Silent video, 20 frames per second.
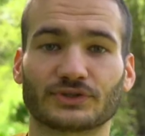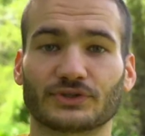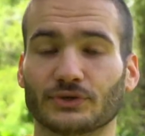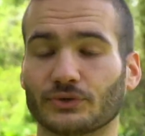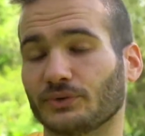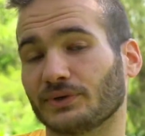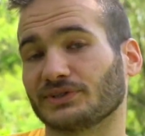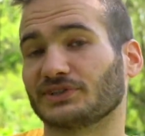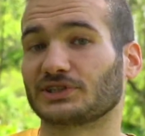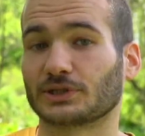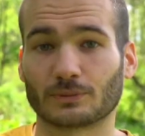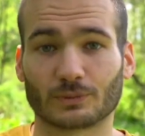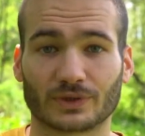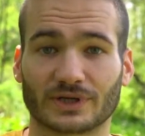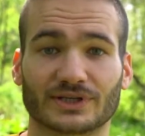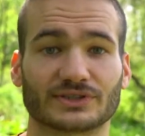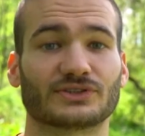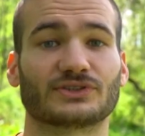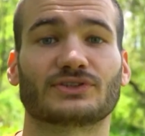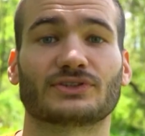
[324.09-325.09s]
to, and someone
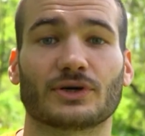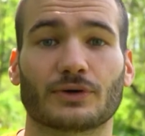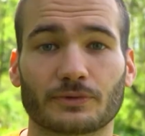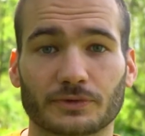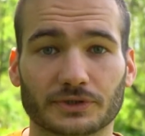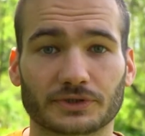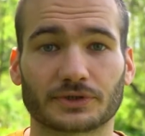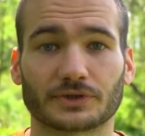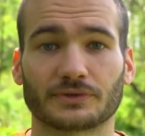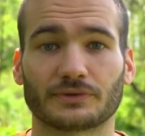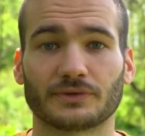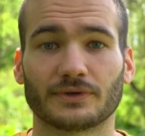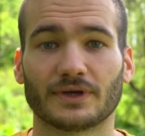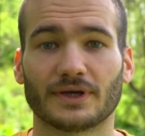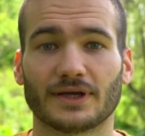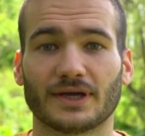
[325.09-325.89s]
else is going to.